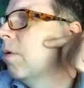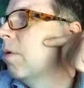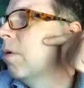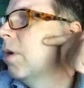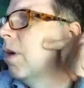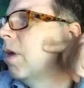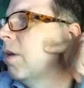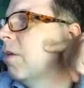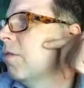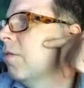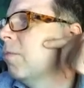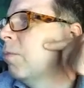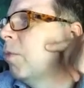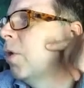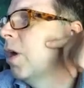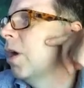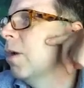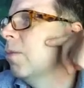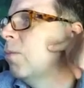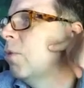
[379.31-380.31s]
kind of
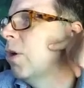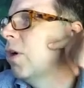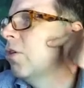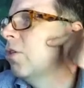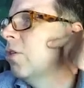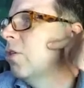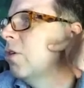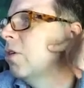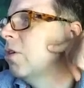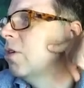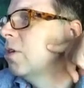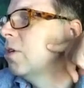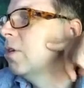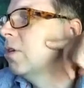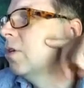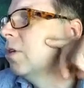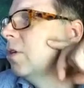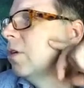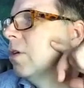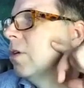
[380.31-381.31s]
broad pressure
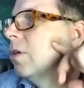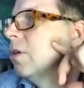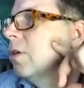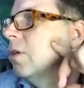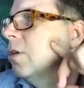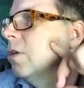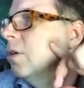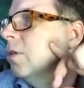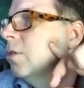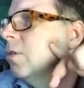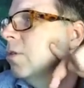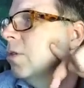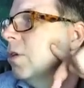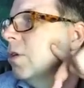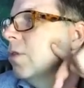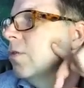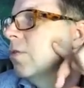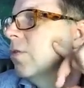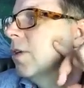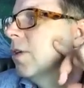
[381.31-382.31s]
with the
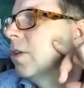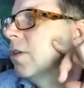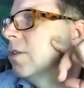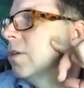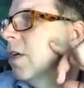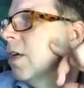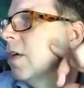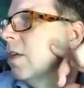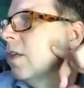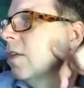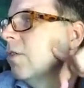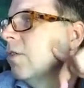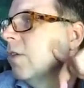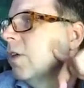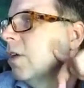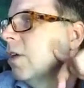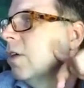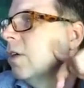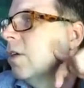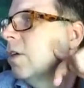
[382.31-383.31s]
side of the
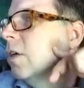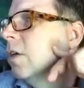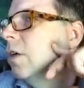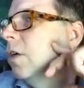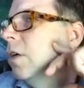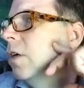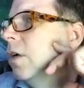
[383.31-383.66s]
finger.